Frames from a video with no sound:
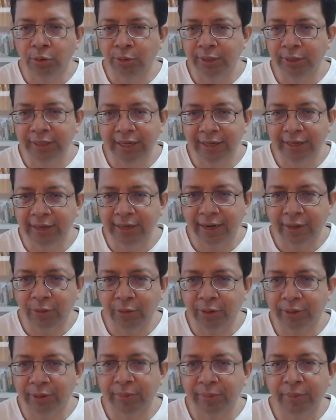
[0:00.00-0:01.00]
they had done. I
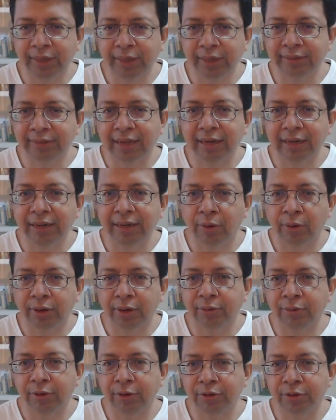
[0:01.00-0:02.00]
don't remember exactly what
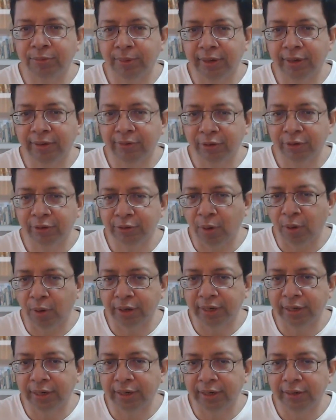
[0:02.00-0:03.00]
it was, but it was
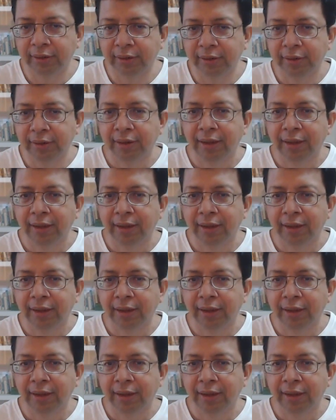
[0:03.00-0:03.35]
spotted.